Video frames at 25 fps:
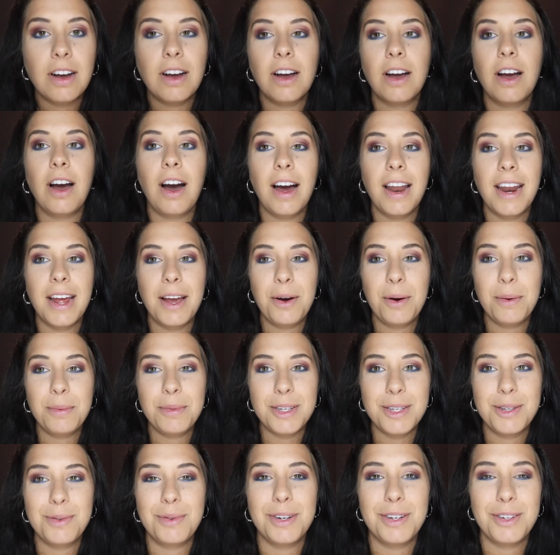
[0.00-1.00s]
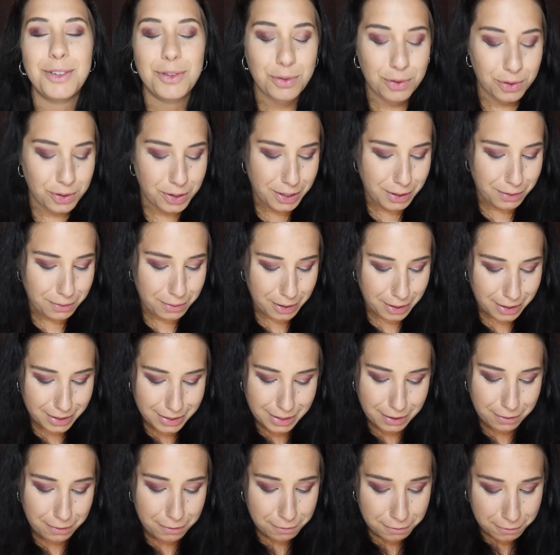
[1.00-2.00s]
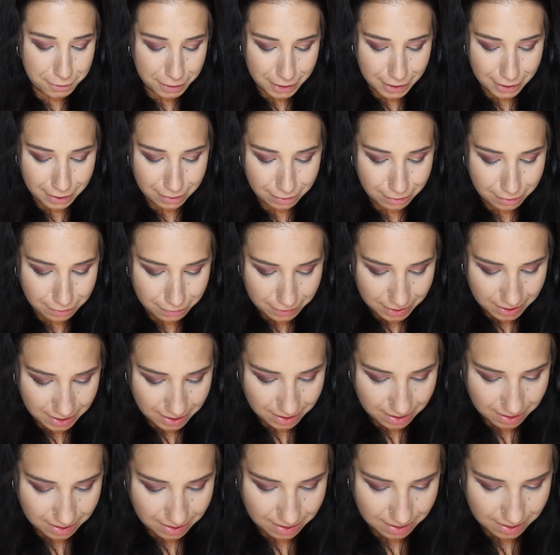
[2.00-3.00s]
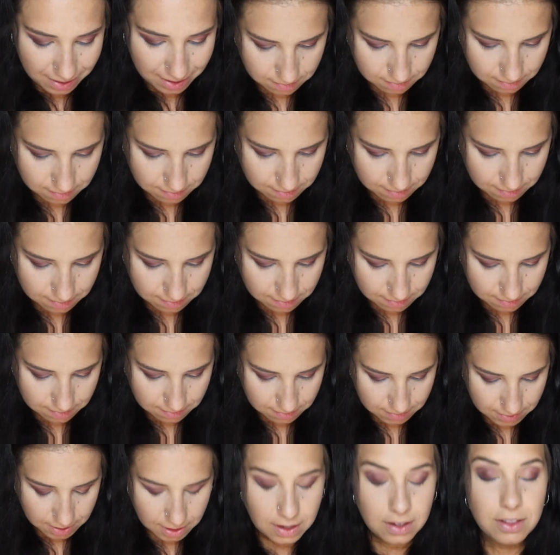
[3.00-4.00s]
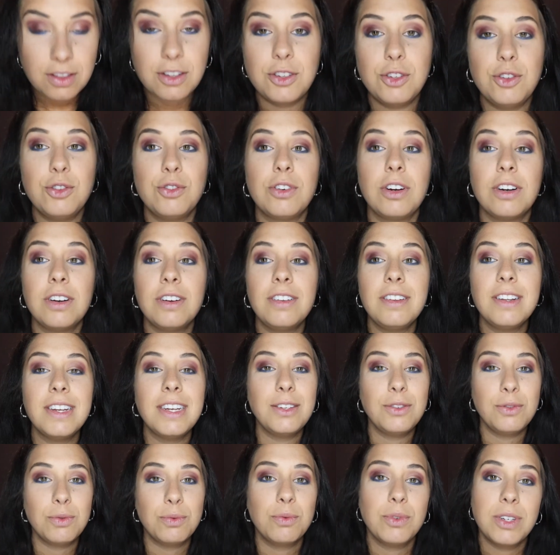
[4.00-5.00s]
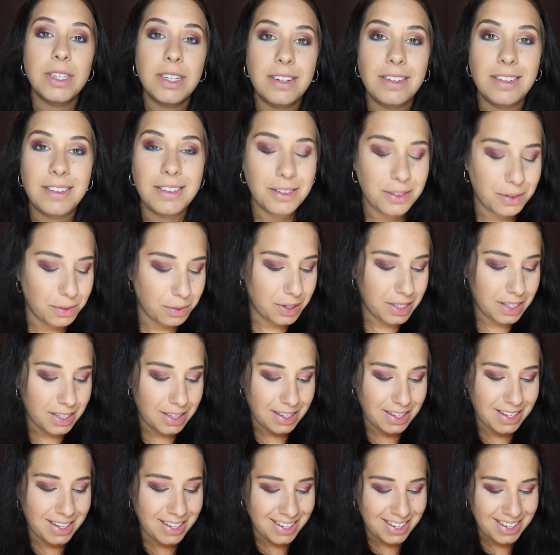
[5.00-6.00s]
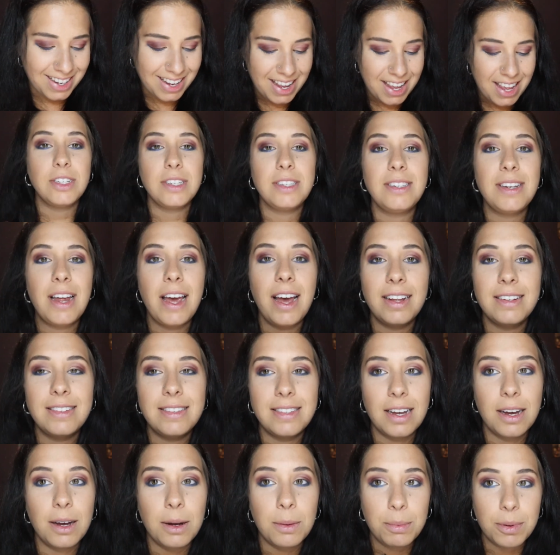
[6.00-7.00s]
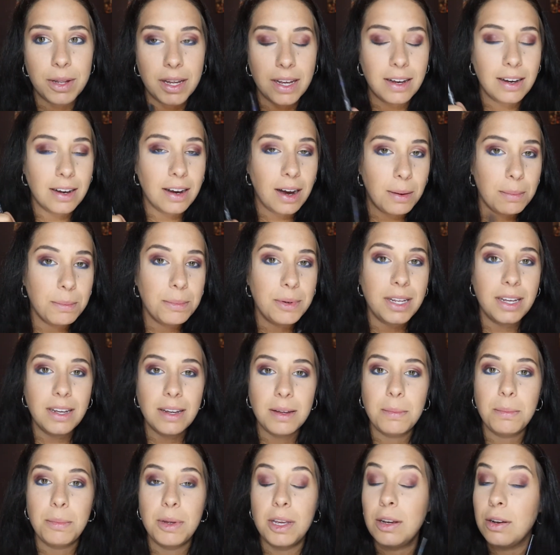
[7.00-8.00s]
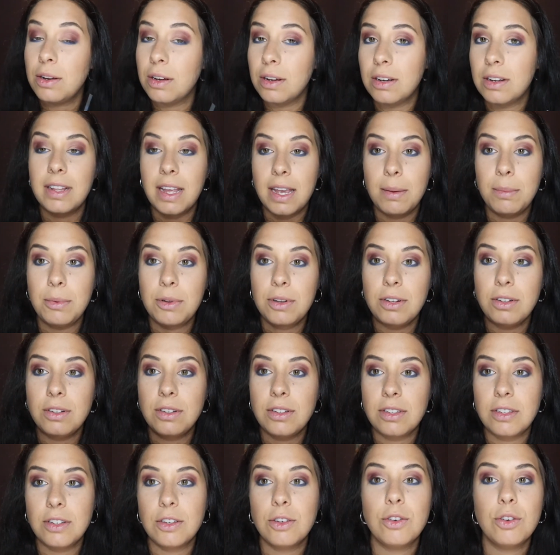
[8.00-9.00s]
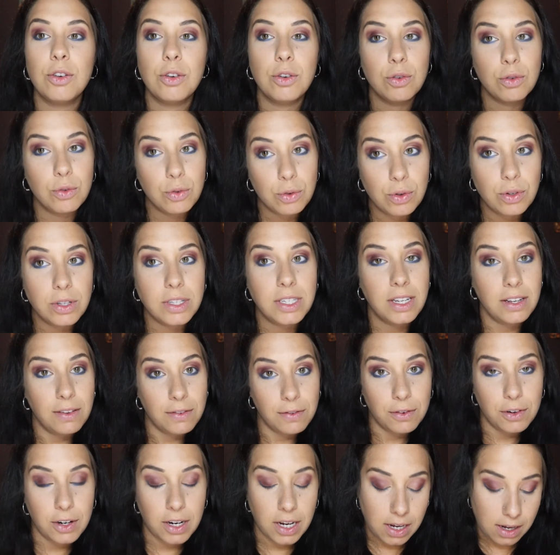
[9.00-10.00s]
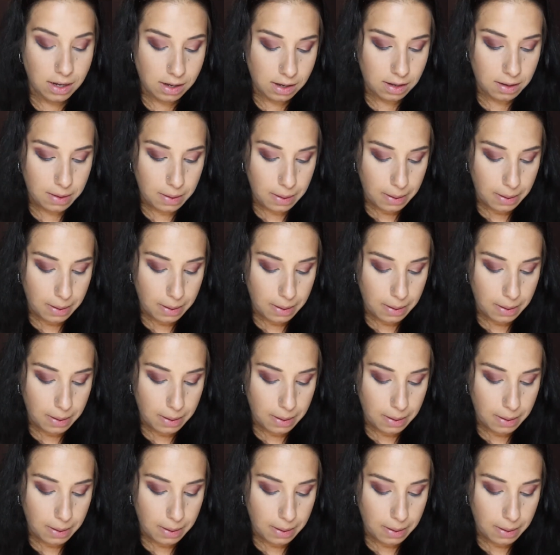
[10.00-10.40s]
God, I hope this one is cruelty free because I freaking love it. The struggle is real with, just a heads up, like a company can be labeled cruelty free,